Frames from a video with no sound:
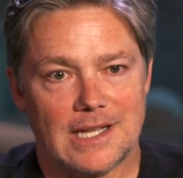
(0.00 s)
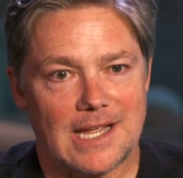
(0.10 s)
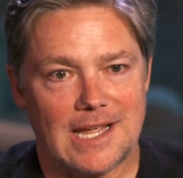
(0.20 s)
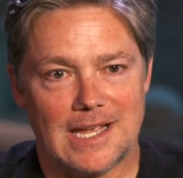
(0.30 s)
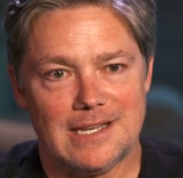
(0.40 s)

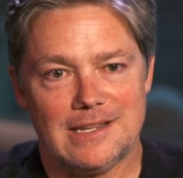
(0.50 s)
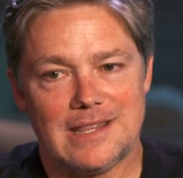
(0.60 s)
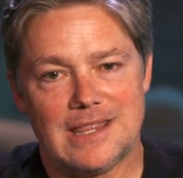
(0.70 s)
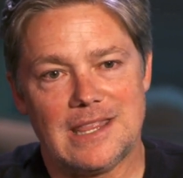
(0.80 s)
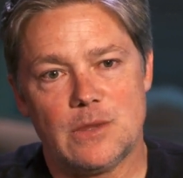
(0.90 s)

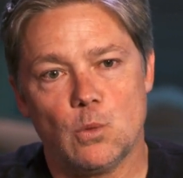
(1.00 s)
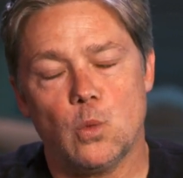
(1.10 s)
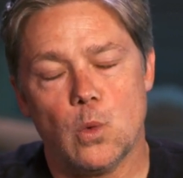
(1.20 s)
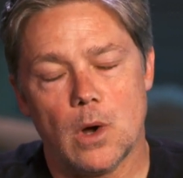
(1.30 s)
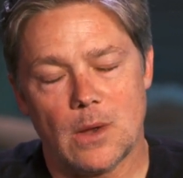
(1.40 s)
And
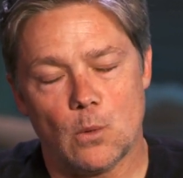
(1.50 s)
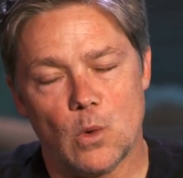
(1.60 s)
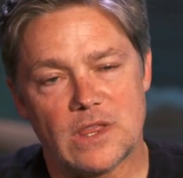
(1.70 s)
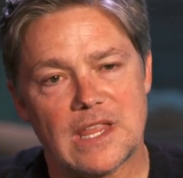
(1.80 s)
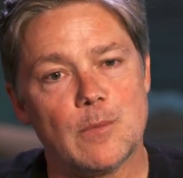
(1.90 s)

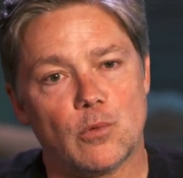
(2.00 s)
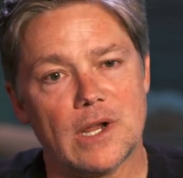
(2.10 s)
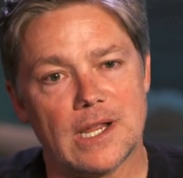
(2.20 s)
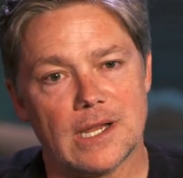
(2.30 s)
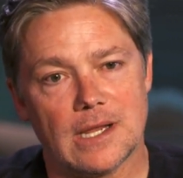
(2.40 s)
what they
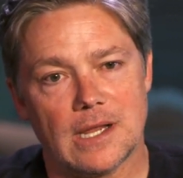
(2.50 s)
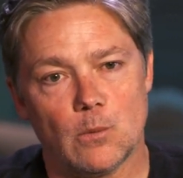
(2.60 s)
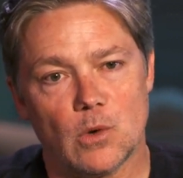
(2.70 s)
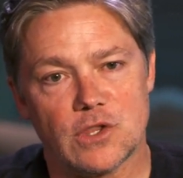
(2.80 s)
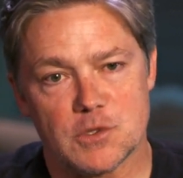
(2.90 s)
bring
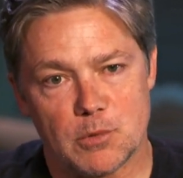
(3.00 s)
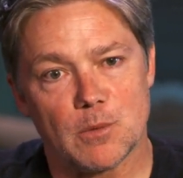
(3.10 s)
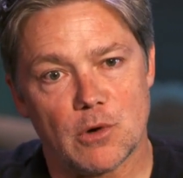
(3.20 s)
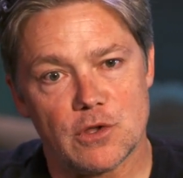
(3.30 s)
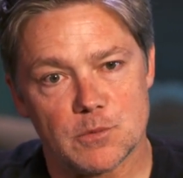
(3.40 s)
and what the
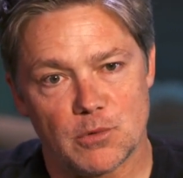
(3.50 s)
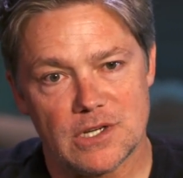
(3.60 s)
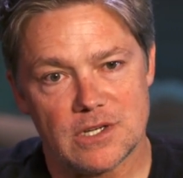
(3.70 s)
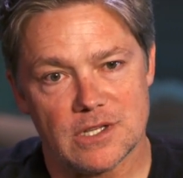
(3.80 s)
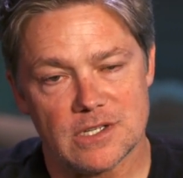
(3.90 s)
Spierig Brothers
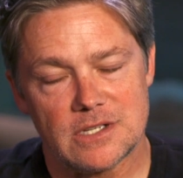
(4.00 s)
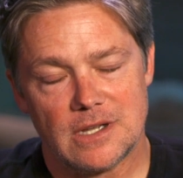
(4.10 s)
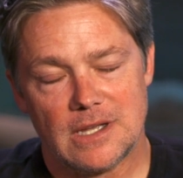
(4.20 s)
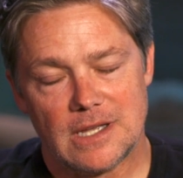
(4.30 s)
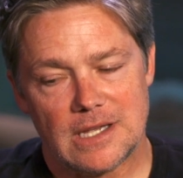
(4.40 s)
bring to this
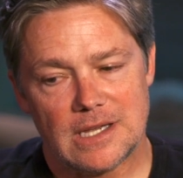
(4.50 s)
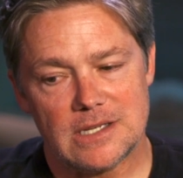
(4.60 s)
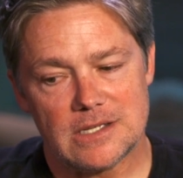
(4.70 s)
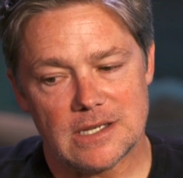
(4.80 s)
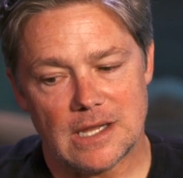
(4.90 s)

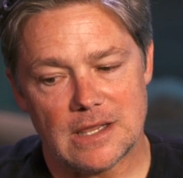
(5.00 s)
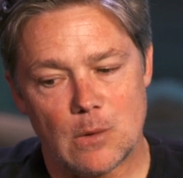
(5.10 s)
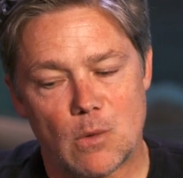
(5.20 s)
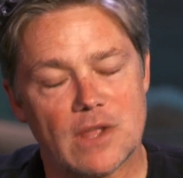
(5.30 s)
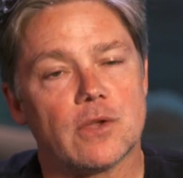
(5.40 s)
is
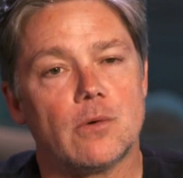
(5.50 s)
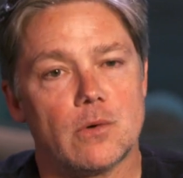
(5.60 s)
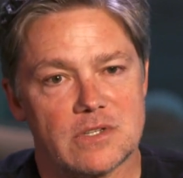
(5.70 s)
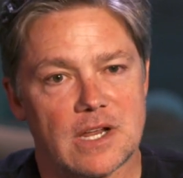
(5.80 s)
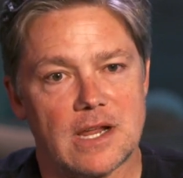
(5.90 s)
they want their
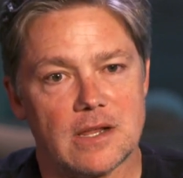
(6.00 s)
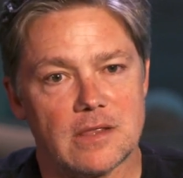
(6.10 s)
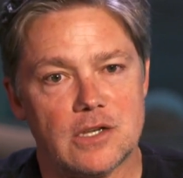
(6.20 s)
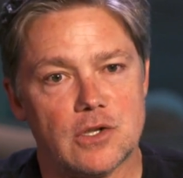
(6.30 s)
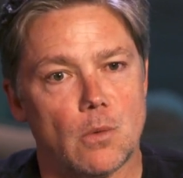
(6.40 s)
own
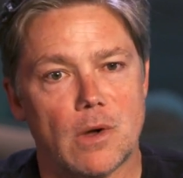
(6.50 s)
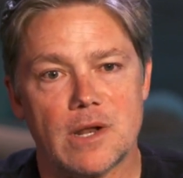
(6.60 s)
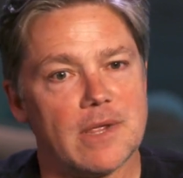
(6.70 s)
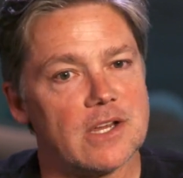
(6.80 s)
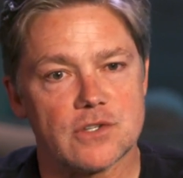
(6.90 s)
take. They don't
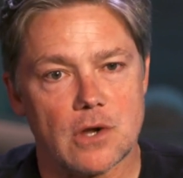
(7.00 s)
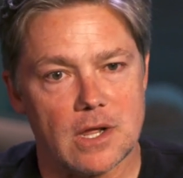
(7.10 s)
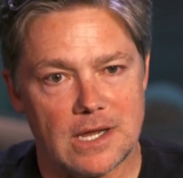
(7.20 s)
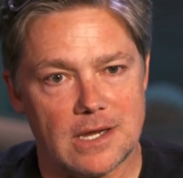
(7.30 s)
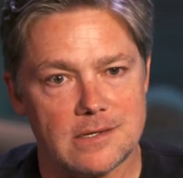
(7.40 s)
want to make
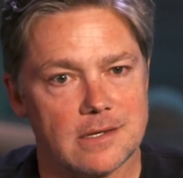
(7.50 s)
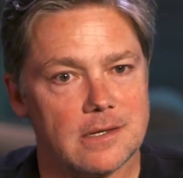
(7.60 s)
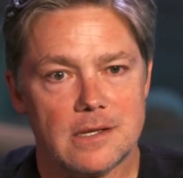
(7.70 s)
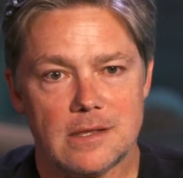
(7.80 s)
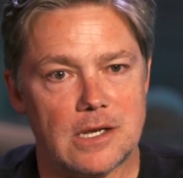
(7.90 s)
Saw 8.
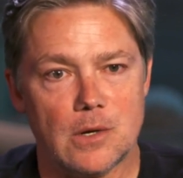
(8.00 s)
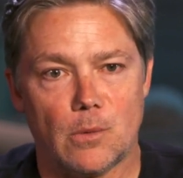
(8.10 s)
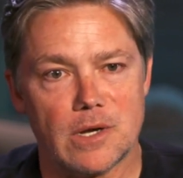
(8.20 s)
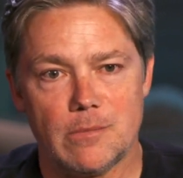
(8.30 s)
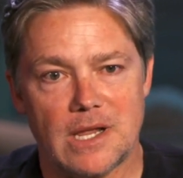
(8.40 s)
They don't
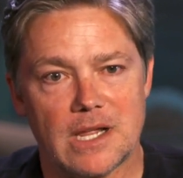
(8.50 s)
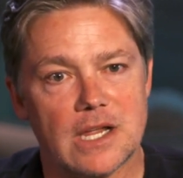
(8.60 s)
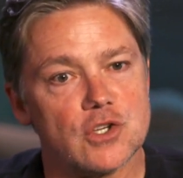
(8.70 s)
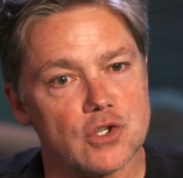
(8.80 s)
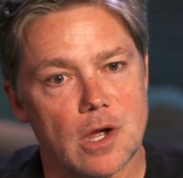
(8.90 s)
want to
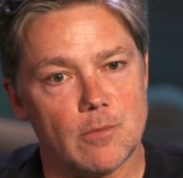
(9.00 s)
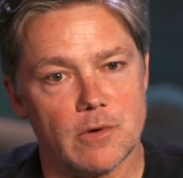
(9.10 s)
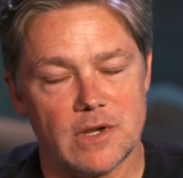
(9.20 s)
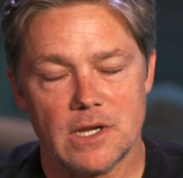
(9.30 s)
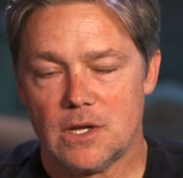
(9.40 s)
make a Saw
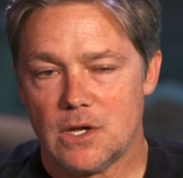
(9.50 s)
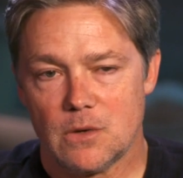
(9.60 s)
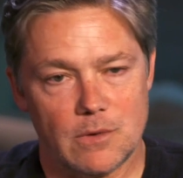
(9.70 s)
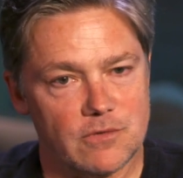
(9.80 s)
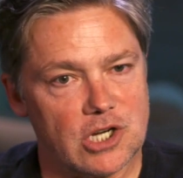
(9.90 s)
movie.
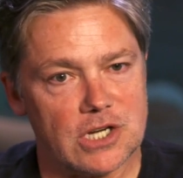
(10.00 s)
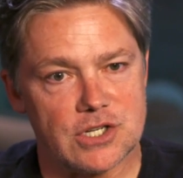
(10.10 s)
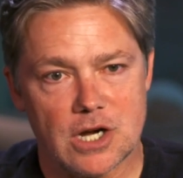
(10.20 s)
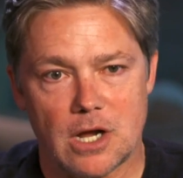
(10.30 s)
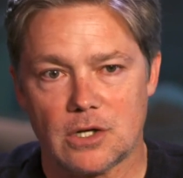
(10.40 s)
We've
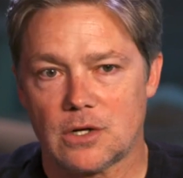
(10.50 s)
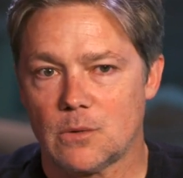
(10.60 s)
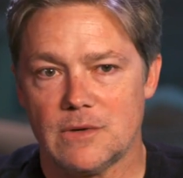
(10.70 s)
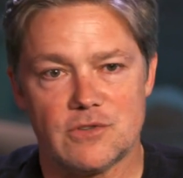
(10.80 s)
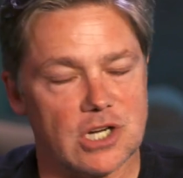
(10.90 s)
changed
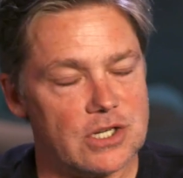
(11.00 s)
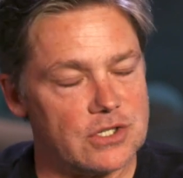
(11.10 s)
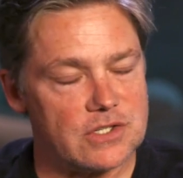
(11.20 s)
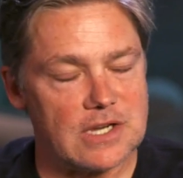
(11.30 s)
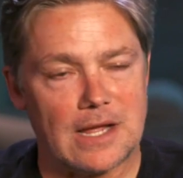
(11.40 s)
color, we've
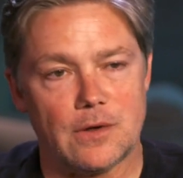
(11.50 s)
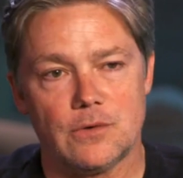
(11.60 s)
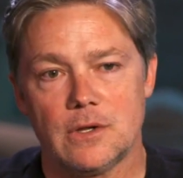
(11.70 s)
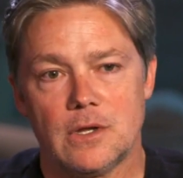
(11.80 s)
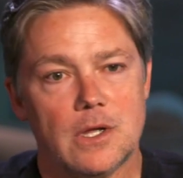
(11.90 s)
changed
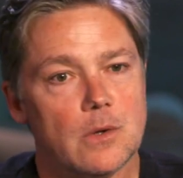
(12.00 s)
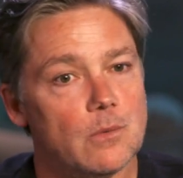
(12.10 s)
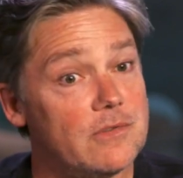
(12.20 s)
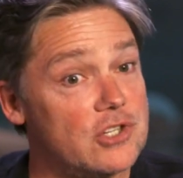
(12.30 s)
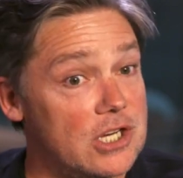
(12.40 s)
sound,
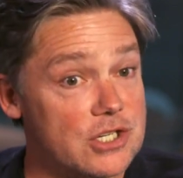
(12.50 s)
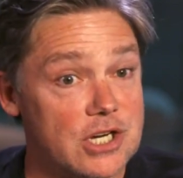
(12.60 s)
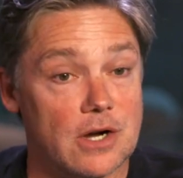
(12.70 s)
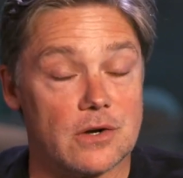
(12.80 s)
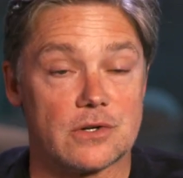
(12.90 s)
we've
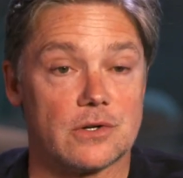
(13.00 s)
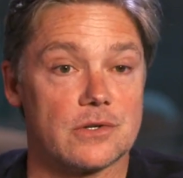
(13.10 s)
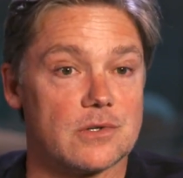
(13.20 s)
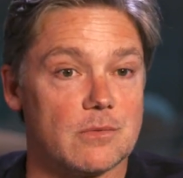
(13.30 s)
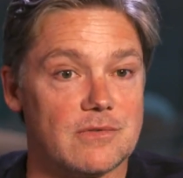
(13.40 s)
changed
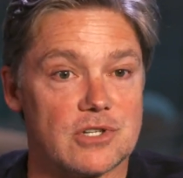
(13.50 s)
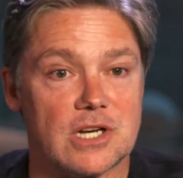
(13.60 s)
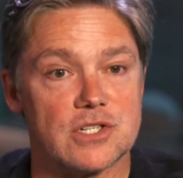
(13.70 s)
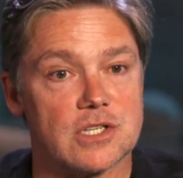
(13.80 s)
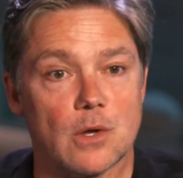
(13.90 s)
characters, we've
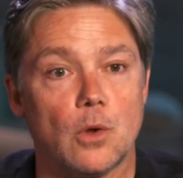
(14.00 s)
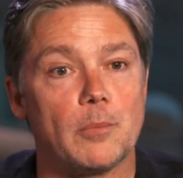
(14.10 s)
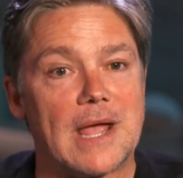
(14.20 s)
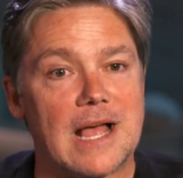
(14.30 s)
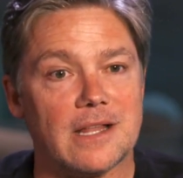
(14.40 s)
changed the whole
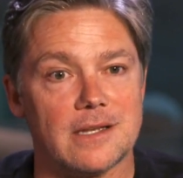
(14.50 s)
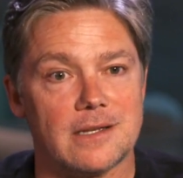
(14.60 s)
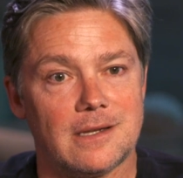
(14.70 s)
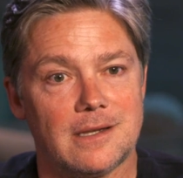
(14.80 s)
palette